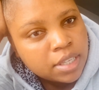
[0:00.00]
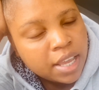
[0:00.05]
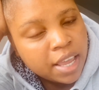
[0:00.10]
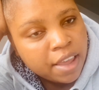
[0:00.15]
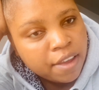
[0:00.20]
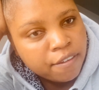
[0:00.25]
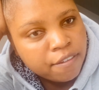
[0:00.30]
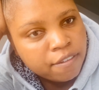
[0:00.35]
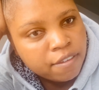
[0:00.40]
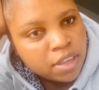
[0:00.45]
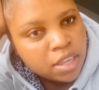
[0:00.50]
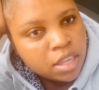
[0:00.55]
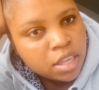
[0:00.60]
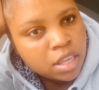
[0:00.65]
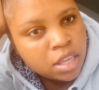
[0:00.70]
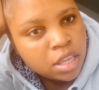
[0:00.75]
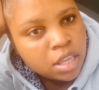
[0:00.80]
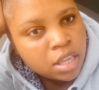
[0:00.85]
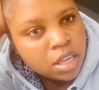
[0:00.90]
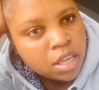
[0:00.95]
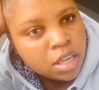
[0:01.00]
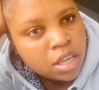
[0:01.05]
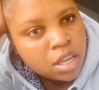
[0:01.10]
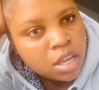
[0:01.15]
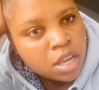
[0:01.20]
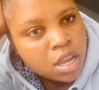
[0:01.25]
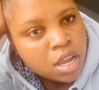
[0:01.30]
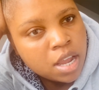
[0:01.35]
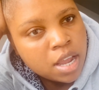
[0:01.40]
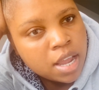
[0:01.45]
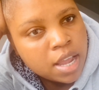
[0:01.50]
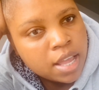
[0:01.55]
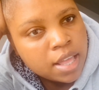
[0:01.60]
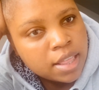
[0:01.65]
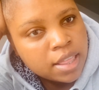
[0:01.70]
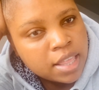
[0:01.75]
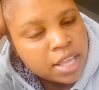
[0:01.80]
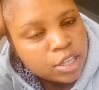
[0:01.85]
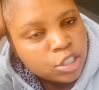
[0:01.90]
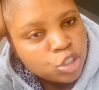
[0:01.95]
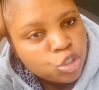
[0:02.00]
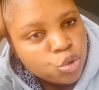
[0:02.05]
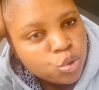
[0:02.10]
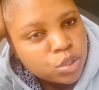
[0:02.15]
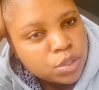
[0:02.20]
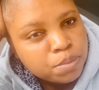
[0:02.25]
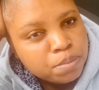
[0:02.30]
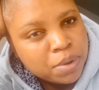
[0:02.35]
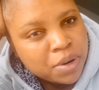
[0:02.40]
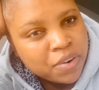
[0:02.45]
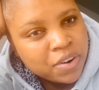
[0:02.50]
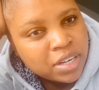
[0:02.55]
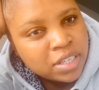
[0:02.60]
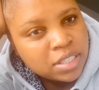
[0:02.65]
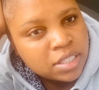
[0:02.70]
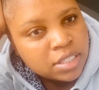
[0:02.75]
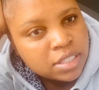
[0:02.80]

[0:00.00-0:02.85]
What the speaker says: heavy. There's your spirit